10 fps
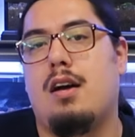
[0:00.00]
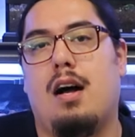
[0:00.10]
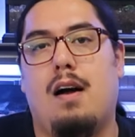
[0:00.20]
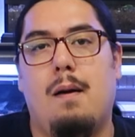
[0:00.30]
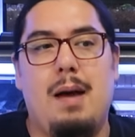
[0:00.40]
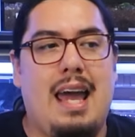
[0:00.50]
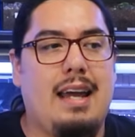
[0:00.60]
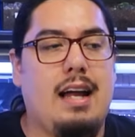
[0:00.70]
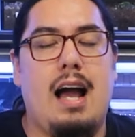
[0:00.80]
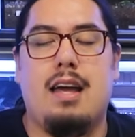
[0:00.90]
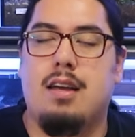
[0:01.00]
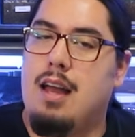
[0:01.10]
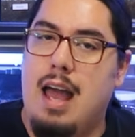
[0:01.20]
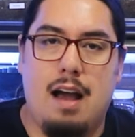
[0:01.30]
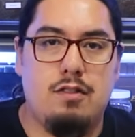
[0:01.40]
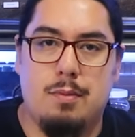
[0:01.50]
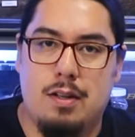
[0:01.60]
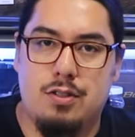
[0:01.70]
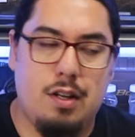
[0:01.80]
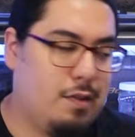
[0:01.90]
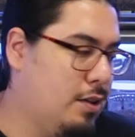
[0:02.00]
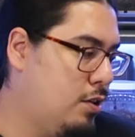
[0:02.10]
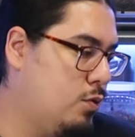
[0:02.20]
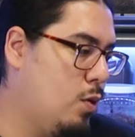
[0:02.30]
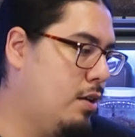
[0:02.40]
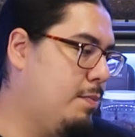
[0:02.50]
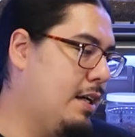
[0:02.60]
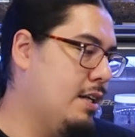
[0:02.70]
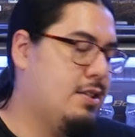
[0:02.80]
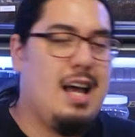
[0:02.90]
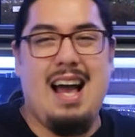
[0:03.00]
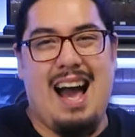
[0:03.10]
And I have some other stuff in there as well because